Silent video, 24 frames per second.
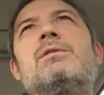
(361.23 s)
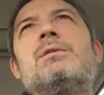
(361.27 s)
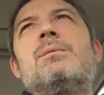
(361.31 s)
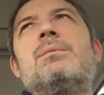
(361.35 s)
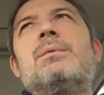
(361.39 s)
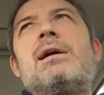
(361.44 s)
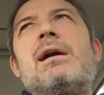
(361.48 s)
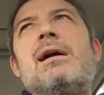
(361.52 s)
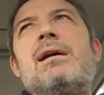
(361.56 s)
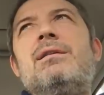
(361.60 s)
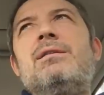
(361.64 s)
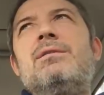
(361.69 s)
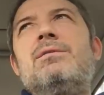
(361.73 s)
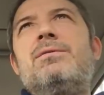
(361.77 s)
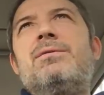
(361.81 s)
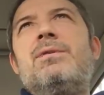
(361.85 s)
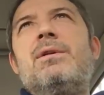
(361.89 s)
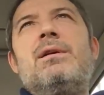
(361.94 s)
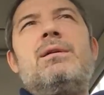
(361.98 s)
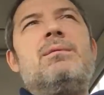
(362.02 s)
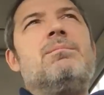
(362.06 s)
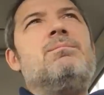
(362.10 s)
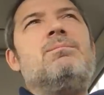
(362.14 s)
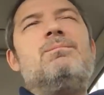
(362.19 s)
some kind of
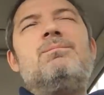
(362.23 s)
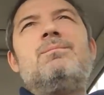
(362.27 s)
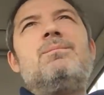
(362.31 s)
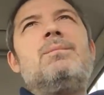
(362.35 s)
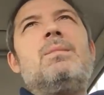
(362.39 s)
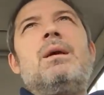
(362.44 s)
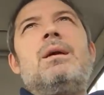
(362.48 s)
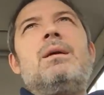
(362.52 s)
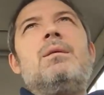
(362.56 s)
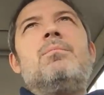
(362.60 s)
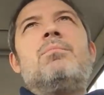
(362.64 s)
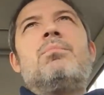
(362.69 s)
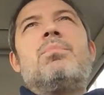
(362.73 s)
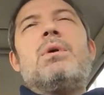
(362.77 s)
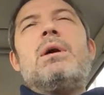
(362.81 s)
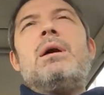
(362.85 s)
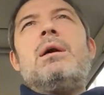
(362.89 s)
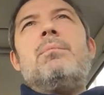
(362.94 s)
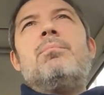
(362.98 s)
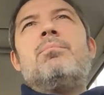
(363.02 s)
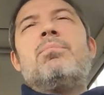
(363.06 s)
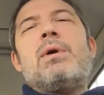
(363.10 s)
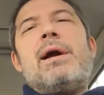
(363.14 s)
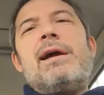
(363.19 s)
um,
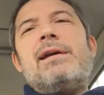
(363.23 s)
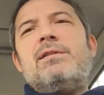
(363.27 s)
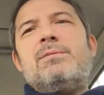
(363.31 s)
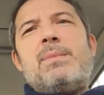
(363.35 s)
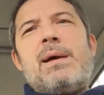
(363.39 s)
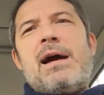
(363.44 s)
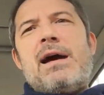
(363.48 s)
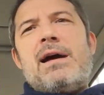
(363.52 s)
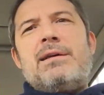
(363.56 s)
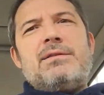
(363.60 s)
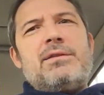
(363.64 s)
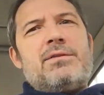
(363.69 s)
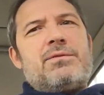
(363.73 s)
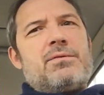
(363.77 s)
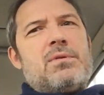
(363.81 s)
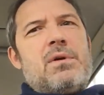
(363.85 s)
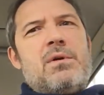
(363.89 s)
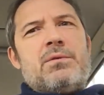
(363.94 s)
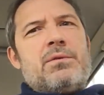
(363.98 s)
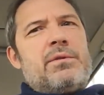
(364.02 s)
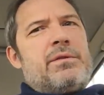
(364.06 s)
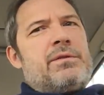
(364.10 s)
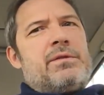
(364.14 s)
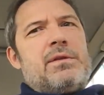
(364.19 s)
brains behind the
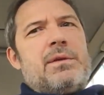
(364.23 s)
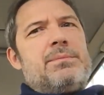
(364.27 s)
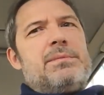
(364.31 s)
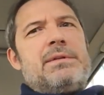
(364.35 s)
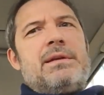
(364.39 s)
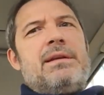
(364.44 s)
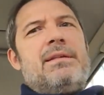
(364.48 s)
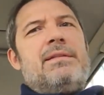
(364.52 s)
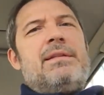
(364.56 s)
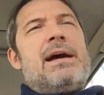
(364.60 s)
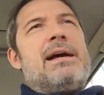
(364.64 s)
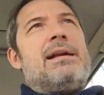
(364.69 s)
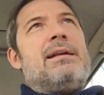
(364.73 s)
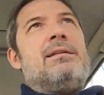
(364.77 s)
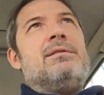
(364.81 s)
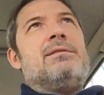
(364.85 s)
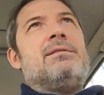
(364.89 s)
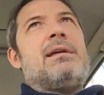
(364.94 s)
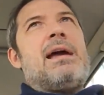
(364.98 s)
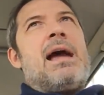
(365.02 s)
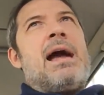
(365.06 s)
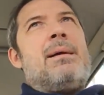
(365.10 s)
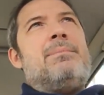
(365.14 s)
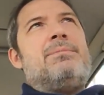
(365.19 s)
throne or something, and that
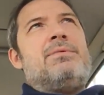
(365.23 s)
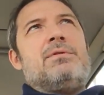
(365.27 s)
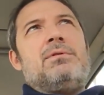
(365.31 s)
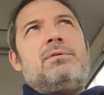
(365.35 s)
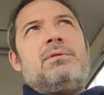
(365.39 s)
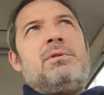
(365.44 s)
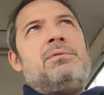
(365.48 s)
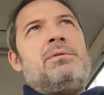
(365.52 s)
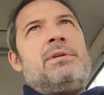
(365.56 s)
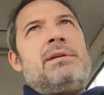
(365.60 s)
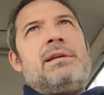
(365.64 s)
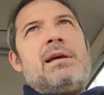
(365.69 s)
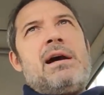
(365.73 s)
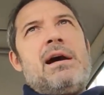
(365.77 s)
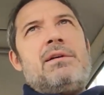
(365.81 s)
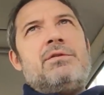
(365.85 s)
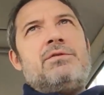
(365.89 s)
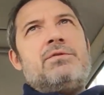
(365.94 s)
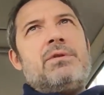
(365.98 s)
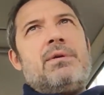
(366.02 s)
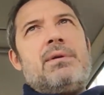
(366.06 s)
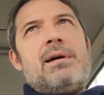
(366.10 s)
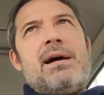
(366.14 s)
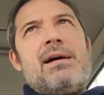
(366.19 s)
is absolutely
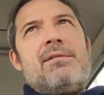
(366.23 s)
not true.